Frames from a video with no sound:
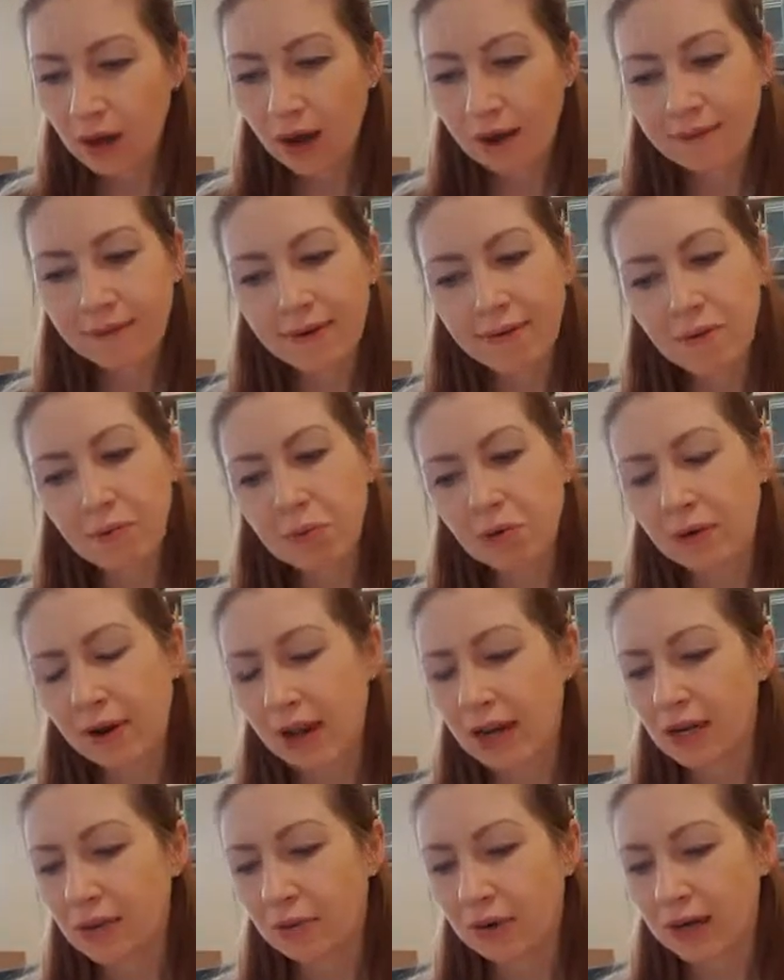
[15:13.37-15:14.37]
I've never
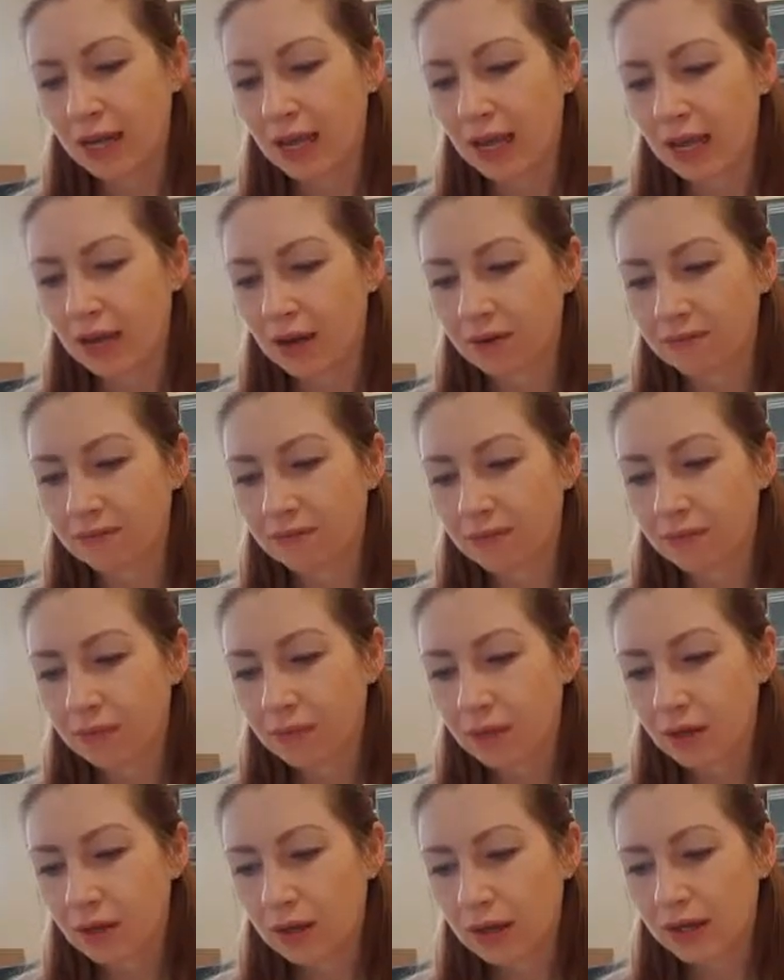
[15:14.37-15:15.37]
brought anyone here.
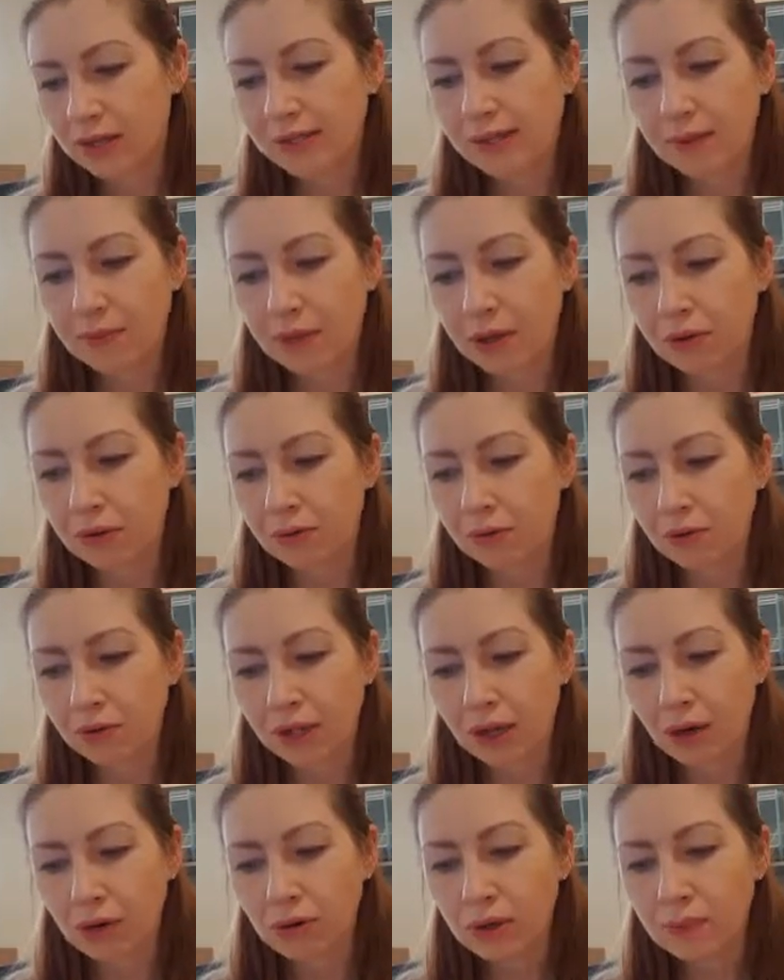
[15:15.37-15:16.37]
Except you. You're
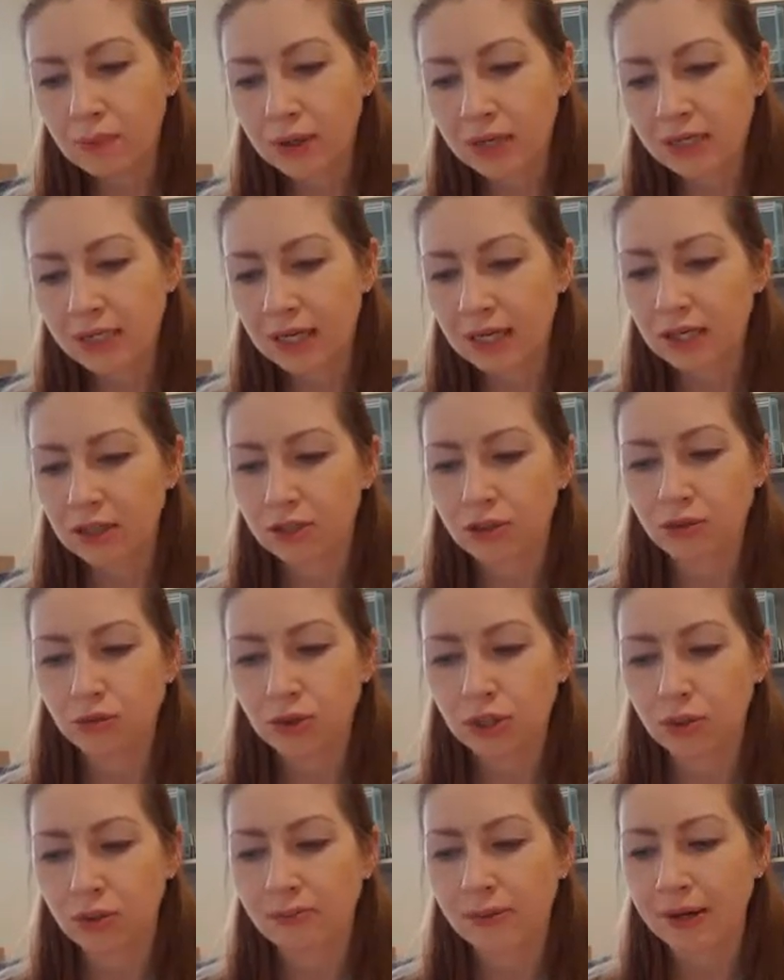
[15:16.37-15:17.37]
the only person I can
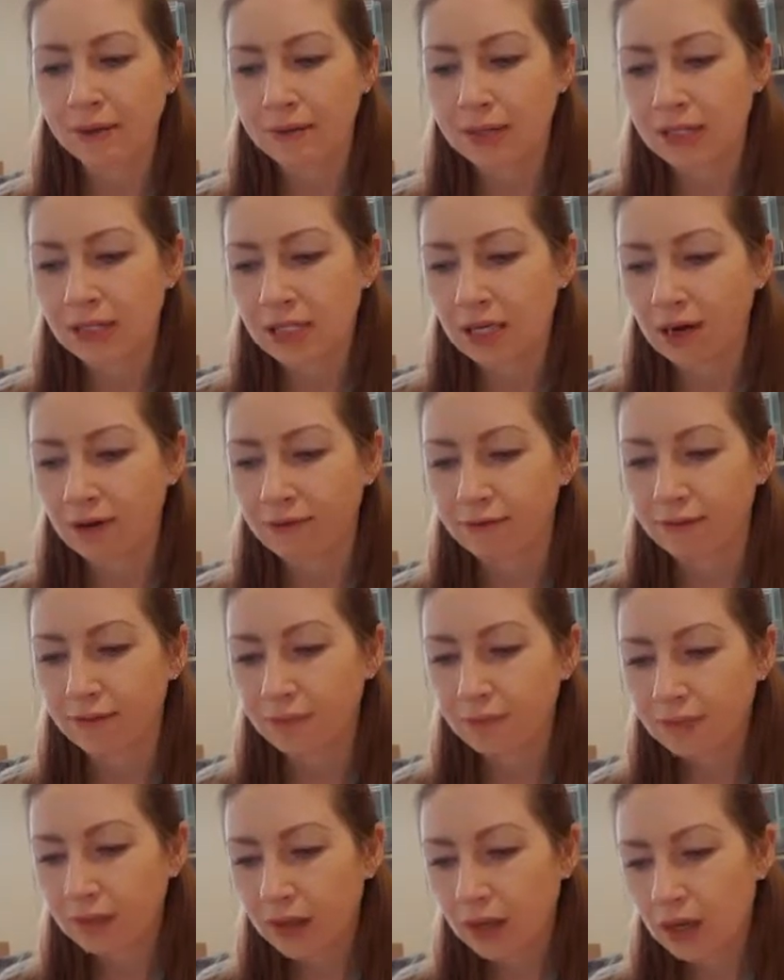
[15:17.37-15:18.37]
talk to about this stuff.
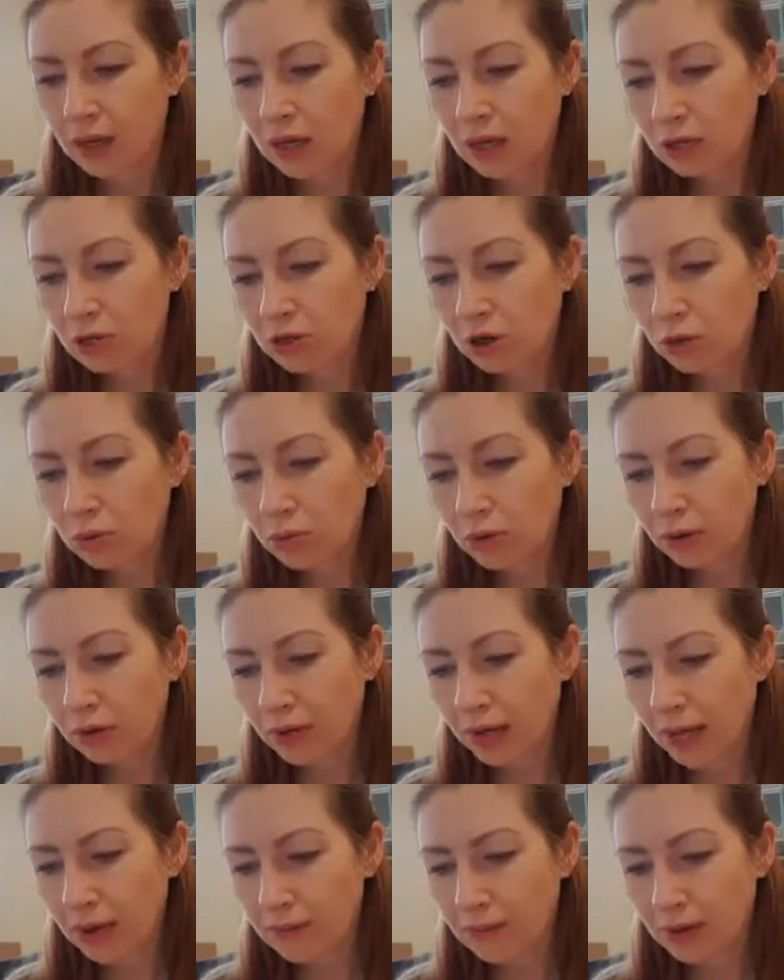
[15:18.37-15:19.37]
Tom
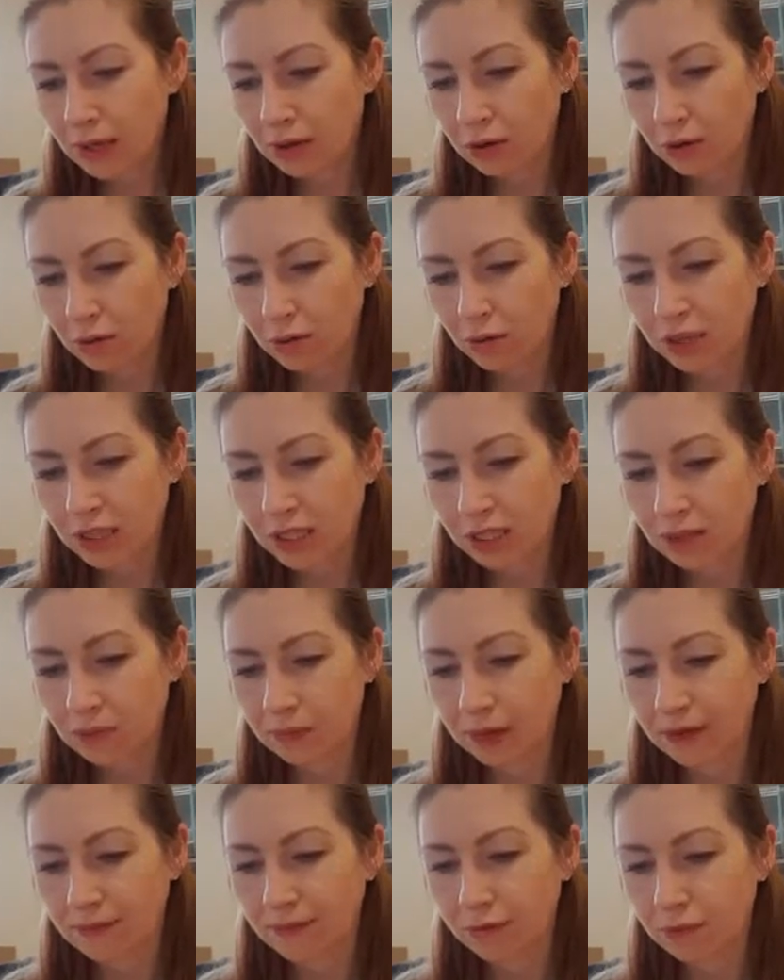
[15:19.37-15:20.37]
won't get me not wanting to
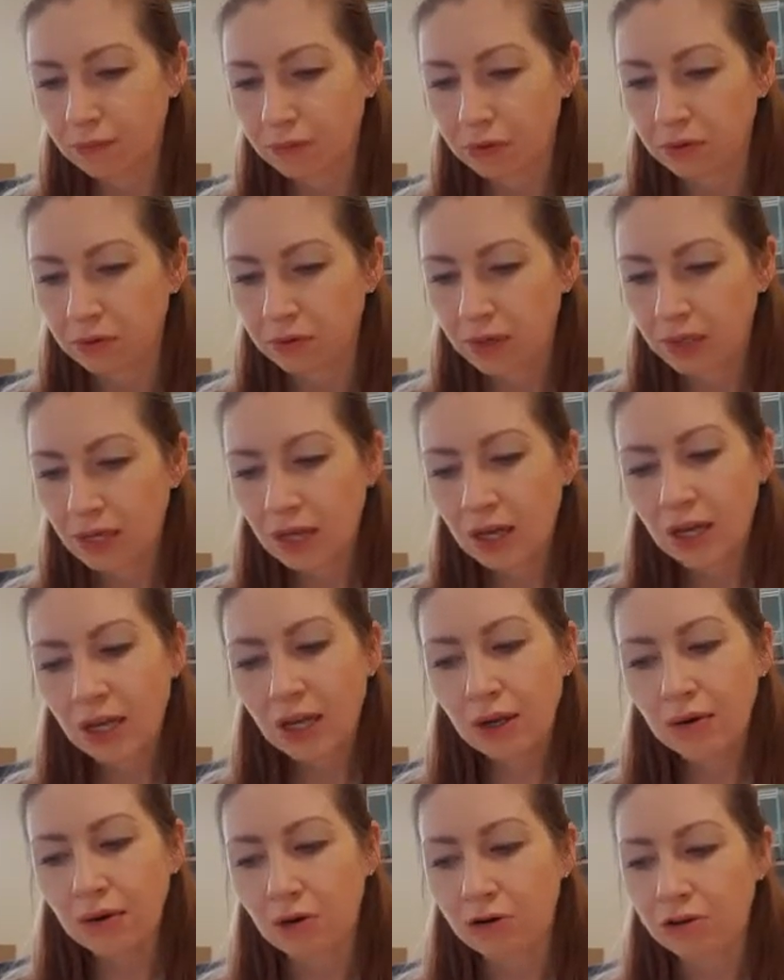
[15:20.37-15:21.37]
play football.
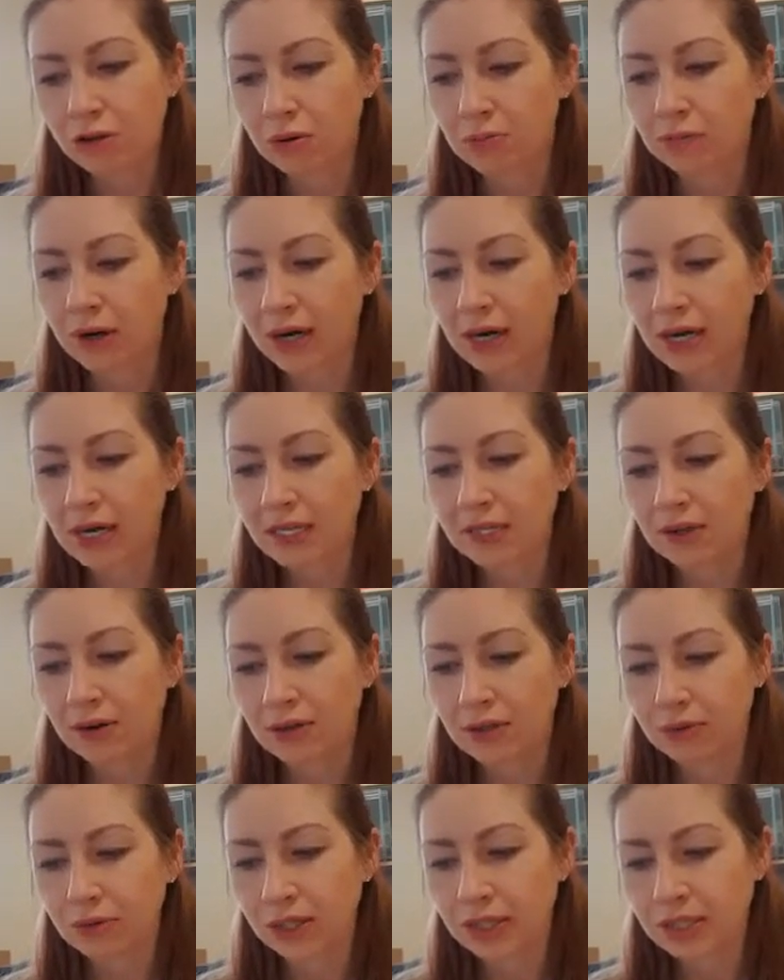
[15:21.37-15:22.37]
You know Tom, right? He's
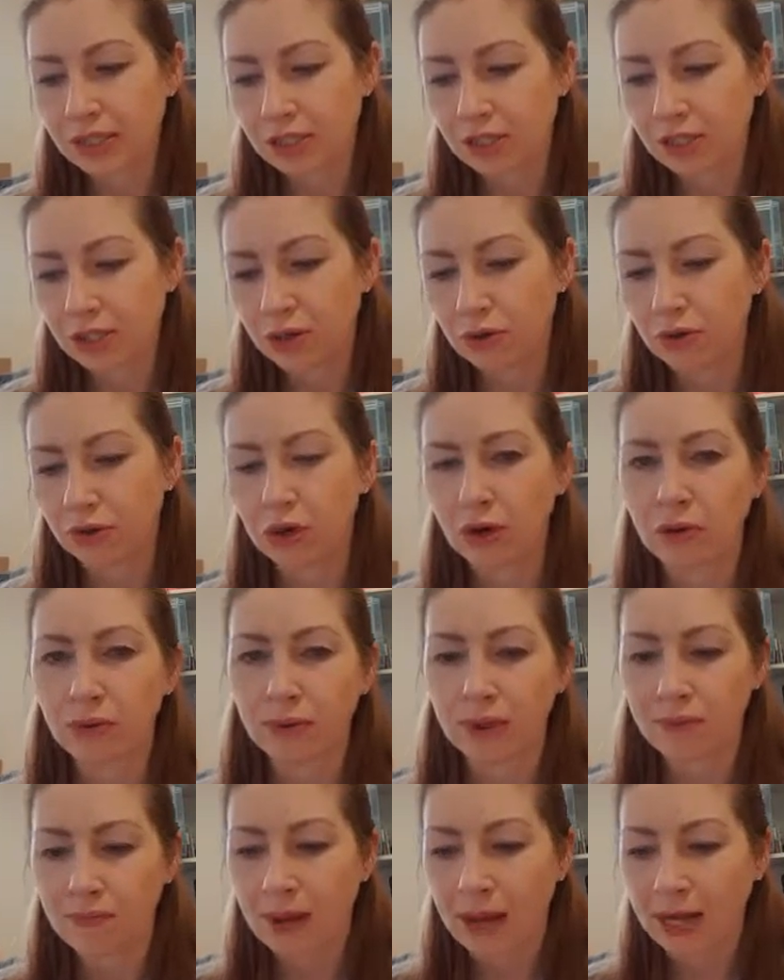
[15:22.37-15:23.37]
going to Easton too, along
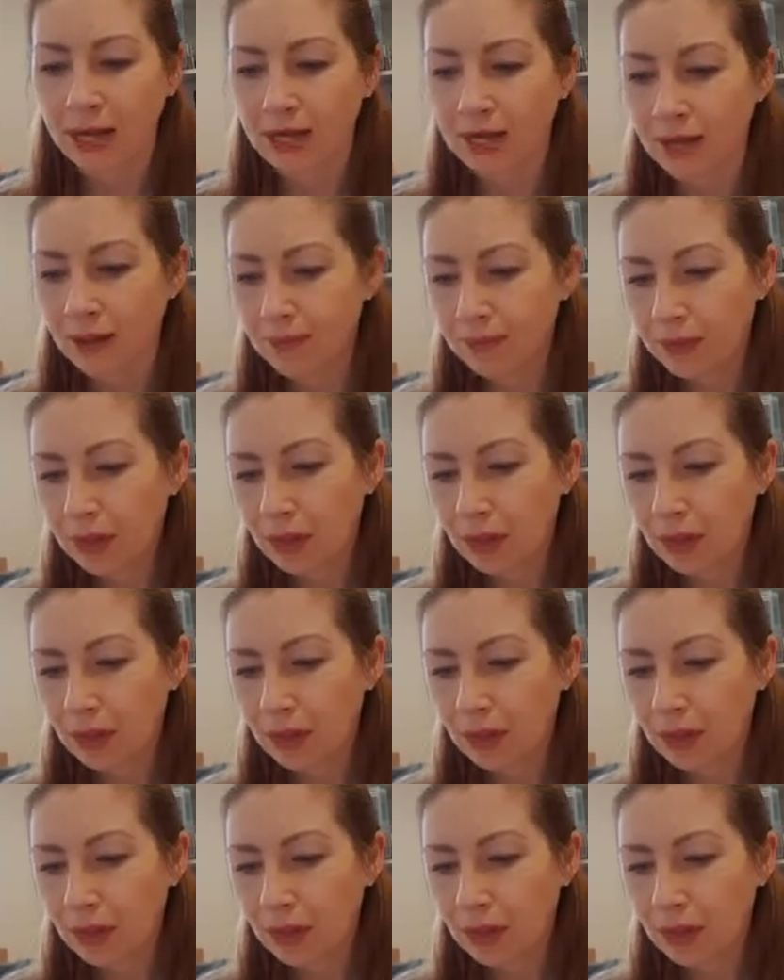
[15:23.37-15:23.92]
with Megan.